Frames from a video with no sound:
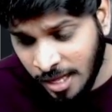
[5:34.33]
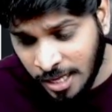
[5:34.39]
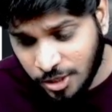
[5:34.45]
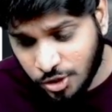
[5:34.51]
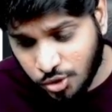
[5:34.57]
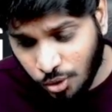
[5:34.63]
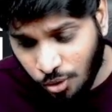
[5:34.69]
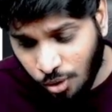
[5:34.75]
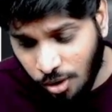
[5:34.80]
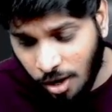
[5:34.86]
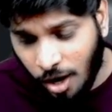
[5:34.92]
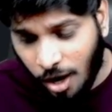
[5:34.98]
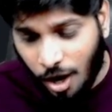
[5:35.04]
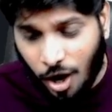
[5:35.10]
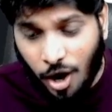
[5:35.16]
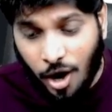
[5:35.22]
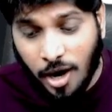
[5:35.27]
So
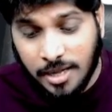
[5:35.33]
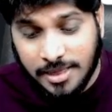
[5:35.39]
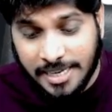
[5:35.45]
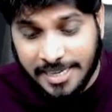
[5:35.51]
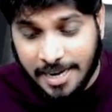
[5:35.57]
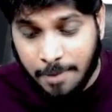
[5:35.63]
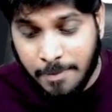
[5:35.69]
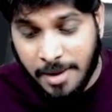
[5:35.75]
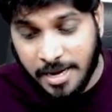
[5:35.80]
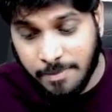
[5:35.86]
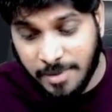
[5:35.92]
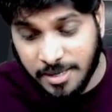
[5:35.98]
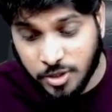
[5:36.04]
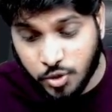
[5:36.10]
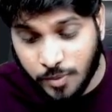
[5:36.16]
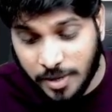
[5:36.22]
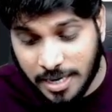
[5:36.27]
all that
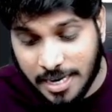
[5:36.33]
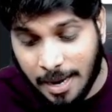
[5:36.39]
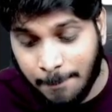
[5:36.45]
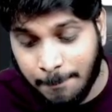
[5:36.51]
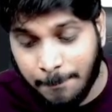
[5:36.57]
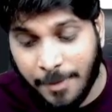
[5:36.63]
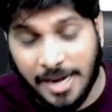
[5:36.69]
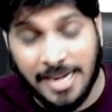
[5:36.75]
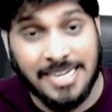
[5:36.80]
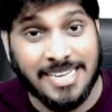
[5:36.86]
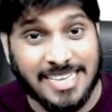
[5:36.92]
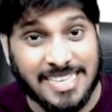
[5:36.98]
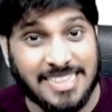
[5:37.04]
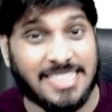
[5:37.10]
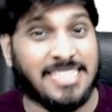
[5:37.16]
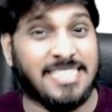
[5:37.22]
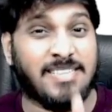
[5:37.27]
amendments were compiled
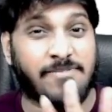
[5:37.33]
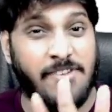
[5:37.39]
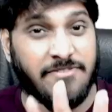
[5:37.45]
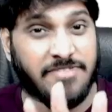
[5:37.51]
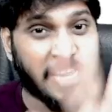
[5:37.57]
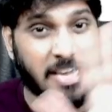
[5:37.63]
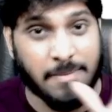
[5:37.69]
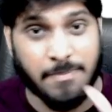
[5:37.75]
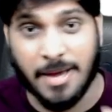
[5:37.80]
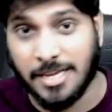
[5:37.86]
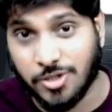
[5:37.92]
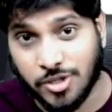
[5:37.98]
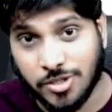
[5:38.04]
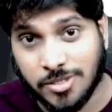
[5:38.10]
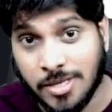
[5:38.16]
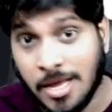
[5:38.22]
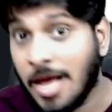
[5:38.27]
in this 50
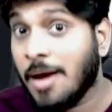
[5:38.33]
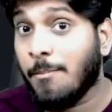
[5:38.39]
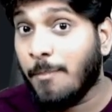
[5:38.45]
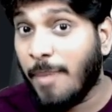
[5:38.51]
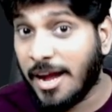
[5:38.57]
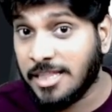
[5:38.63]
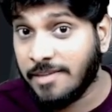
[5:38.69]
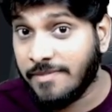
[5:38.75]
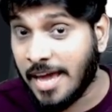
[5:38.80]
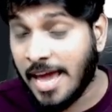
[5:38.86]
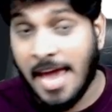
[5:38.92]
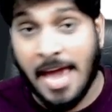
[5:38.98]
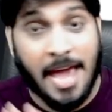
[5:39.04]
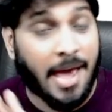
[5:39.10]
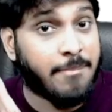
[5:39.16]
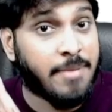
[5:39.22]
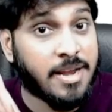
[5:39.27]
pages. By the way,
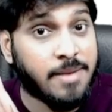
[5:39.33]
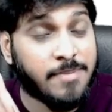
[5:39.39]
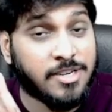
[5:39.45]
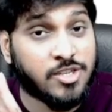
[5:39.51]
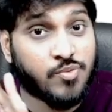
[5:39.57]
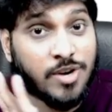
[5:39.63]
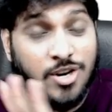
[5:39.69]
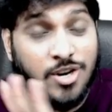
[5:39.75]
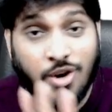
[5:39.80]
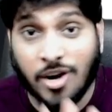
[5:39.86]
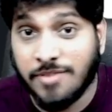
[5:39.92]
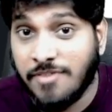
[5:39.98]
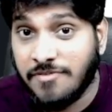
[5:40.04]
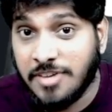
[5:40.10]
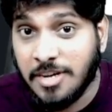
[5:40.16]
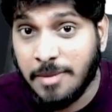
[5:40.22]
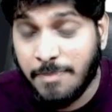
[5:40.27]
amendments were not
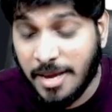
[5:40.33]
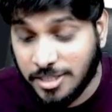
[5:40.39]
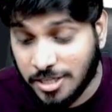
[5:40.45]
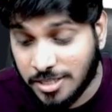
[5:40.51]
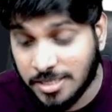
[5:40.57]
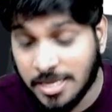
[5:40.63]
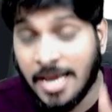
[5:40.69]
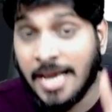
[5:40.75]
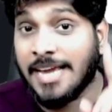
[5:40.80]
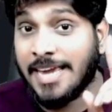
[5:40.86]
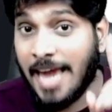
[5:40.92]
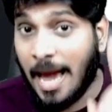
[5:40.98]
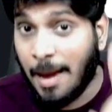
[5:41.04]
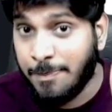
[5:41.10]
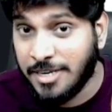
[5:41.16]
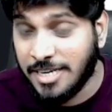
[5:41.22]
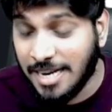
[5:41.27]
50 pages.
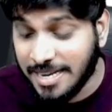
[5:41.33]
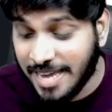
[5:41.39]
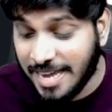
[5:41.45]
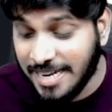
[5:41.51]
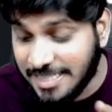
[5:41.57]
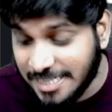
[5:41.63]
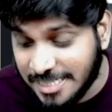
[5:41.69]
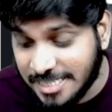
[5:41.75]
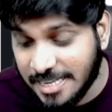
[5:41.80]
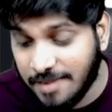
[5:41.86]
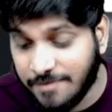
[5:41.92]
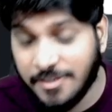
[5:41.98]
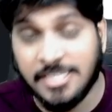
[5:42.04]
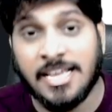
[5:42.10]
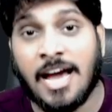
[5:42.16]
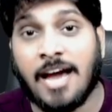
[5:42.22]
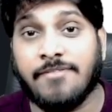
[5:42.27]
Capital gains itself
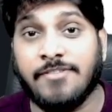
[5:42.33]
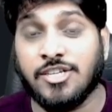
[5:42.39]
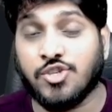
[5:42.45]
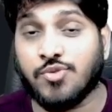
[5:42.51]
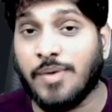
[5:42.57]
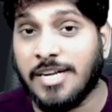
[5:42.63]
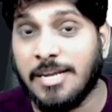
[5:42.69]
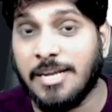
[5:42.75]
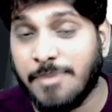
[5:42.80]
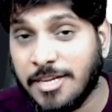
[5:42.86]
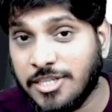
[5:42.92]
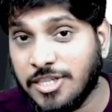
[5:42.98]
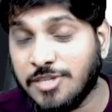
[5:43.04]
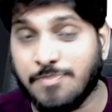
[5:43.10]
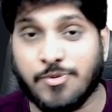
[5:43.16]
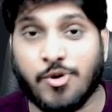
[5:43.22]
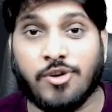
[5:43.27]
is having 20 pages
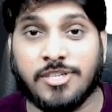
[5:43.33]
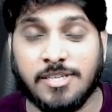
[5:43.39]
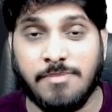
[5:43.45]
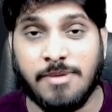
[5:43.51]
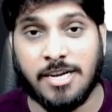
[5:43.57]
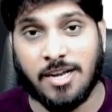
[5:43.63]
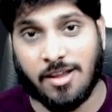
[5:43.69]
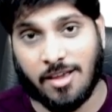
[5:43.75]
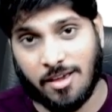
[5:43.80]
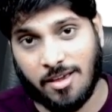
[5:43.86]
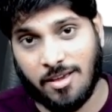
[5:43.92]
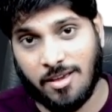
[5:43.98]
approximately.